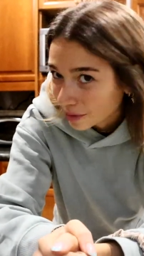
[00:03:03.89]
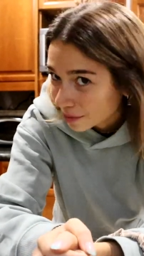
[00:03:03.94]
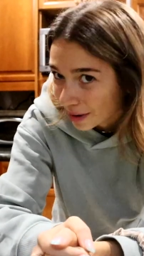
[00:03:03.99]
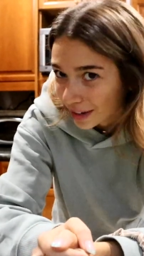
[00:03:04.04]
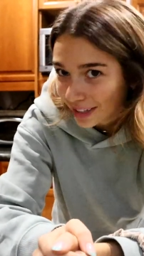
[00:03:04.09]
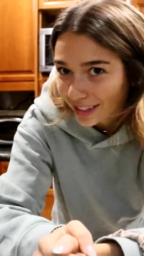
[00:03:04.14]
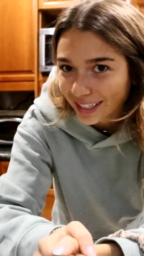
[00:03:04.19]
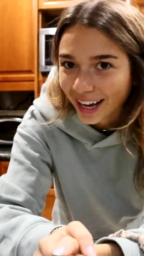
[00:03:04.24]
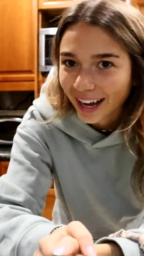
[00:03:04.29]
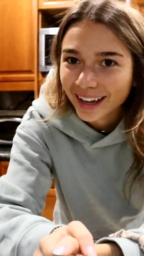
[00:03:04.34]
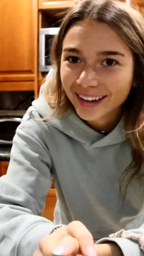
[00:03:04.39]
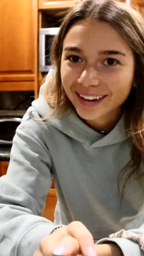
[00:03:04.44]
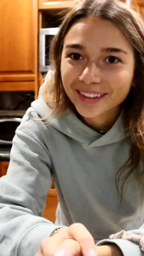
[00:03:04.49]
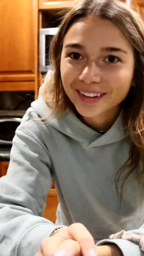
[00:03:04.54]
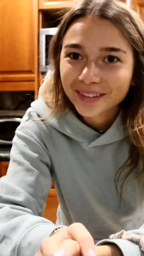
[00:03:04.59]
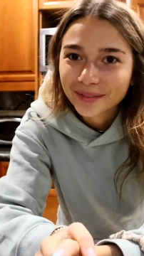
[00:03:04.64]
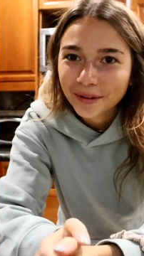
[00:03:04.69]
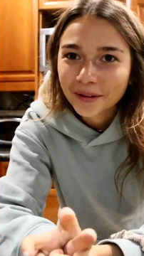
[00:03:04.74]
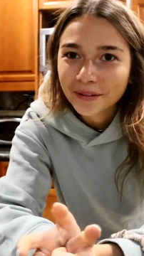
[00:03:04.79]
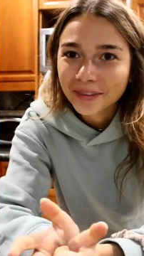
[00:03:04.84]
and my dad, and they're
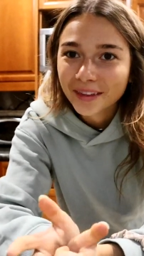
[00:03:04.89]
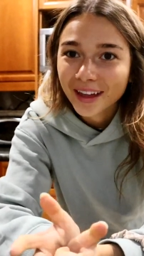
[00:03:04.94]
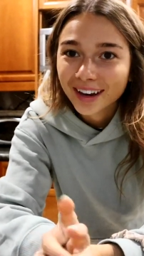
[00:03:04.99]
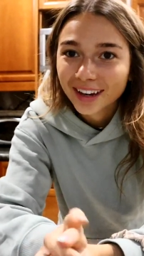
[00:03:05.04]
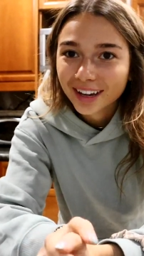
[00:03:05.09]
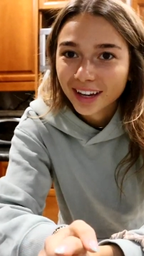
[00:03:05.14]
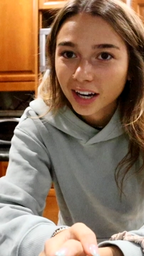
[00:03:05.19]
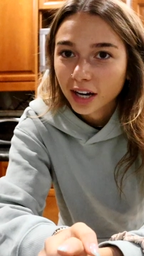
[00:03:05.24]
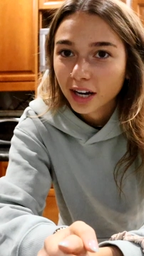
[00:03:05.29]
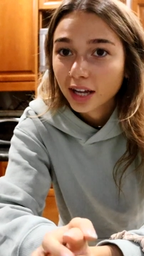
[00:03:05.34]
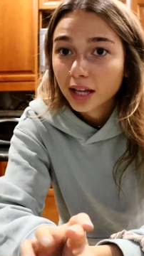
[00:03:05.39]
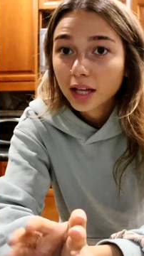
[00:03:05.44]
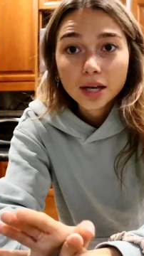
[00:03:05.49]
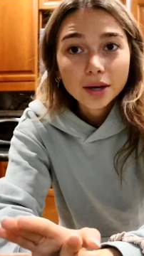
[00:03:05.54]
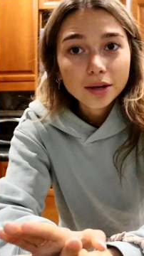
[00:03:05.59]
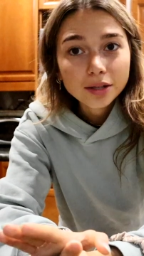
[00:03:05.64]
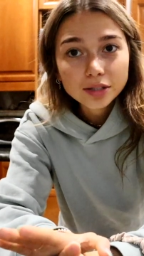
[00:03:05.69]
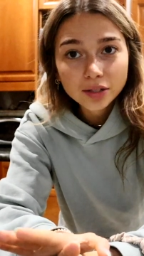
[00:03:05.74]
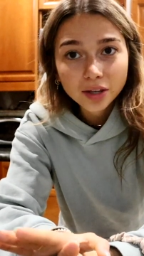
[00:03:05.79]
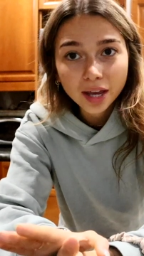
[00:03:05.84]
both not here.
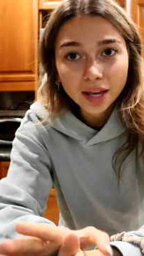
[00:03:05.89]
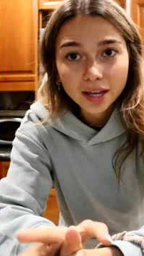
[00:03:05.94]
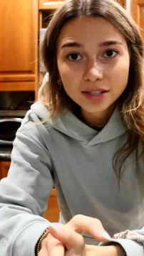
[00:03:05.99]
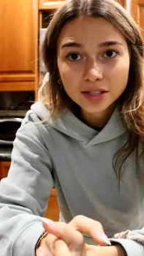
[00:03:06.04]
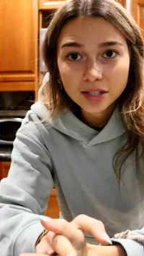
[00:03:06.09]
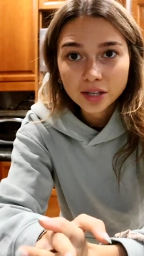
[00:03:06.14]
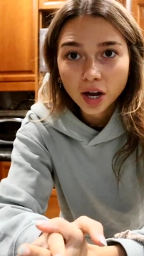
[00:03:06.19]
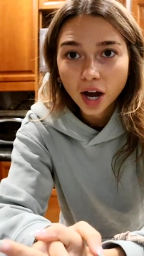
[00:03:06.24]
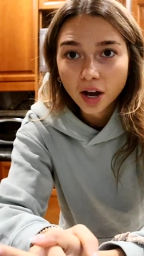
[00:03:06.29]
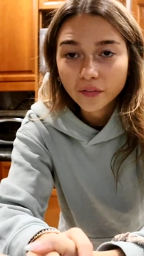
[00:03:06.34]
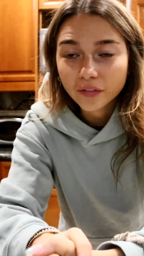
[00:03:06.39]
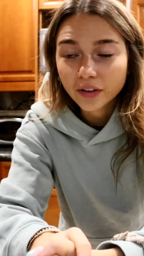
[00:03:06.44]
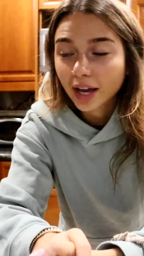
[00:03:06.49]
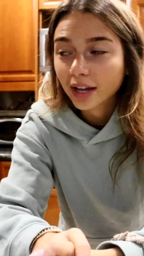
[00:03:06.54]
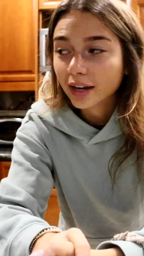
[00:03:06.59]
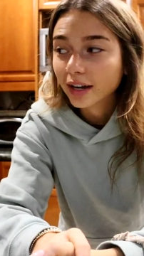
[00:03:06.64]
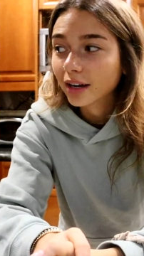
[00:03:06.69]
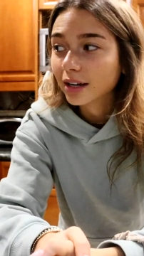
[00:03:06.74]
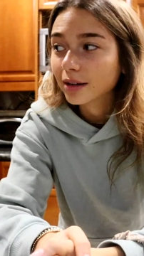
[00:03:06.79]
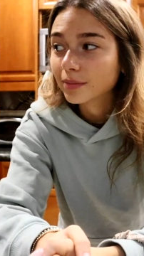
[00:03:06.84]
It's okay because the coffee
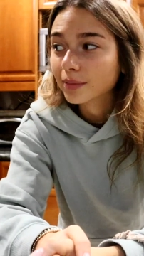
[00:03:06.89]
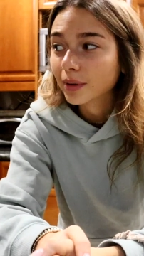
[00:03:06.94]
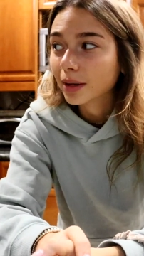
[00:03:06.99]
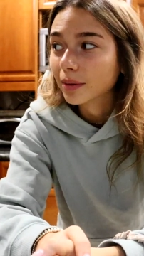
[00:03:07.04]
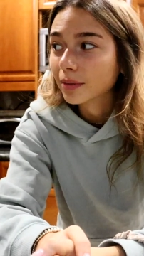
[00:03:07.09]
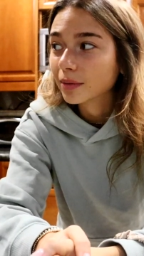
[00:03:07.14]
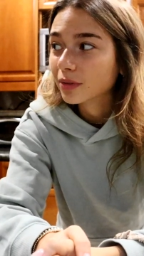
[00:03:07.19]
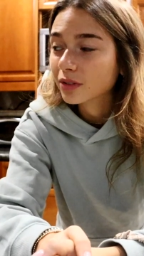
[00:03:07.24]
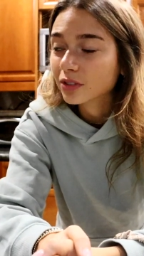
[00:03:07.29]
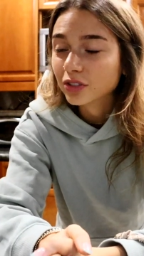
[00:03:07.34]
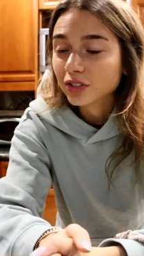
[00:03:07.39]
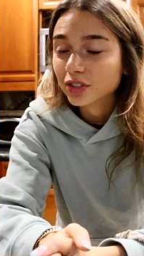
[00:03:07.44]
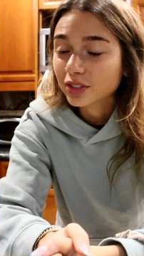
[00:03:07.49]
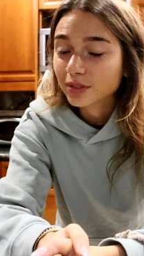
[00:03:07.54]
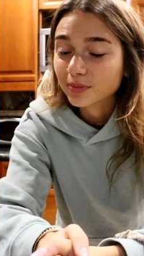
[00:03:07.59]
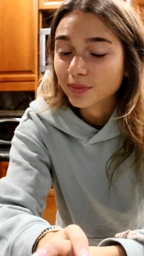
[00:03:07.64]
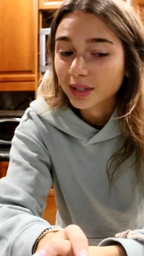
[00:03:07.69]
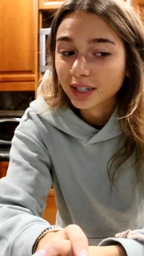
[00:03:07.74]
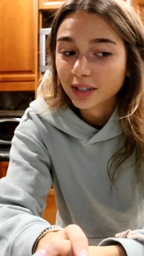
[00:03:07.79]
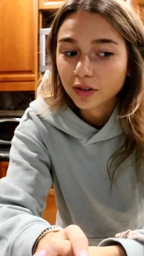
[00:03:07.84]
ended up just
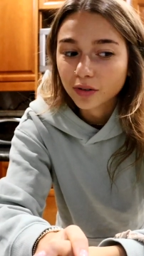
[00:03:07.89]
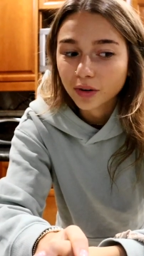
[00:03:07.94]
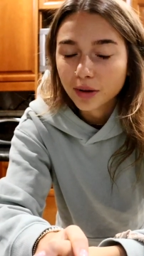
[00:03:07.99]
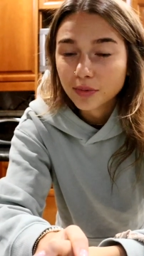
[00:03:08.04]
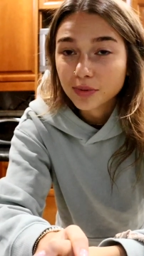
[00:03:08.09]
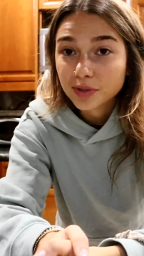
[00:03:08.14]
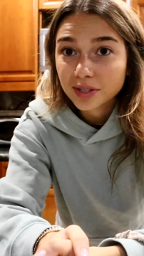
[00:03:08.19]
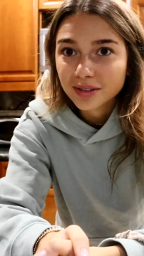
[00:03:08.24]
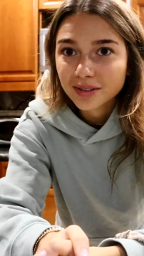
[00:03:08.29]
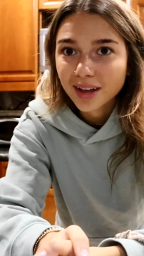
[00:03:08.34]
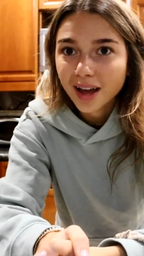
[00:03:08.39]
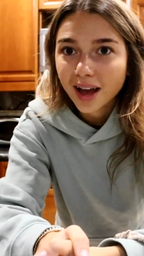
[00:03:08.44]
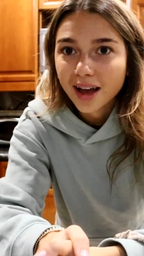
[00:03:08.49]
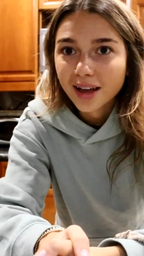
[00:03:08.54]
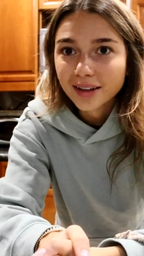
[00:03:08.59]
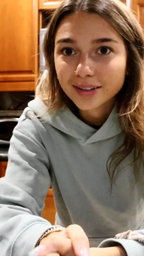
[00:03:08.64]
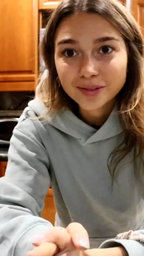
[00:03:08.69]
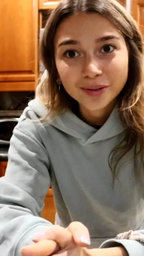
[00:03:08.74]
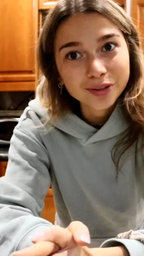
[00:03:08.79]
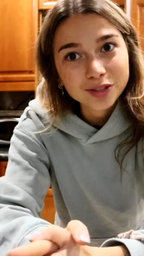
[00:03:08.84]
being gross,
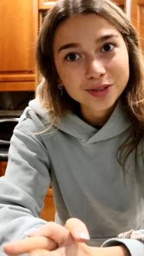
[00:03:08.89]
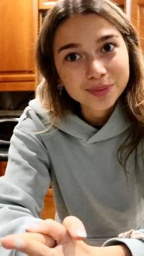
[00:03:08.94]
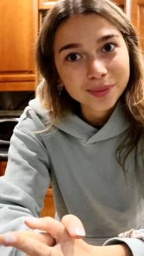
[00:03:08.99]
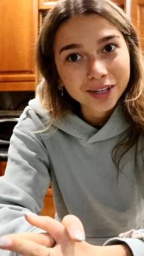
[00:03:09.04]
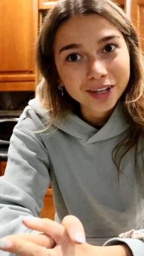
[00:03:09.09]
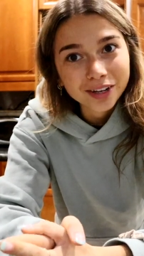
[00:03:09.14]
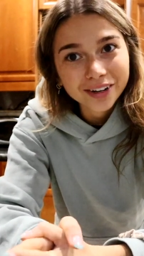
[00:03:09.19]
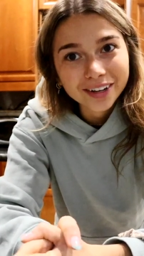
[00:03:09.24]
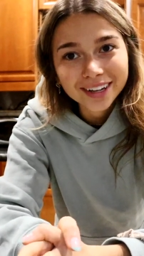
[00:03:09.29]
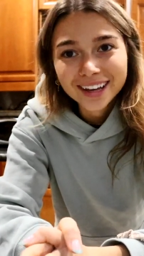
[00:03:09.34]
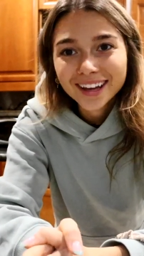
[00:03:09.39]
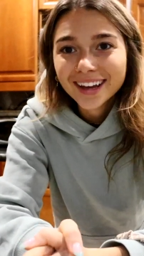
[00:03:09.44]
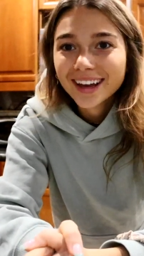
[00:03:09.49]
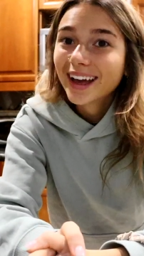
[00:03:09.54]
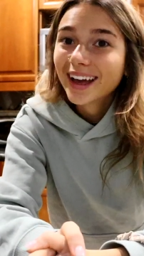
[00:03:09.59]
so I used my Keurig.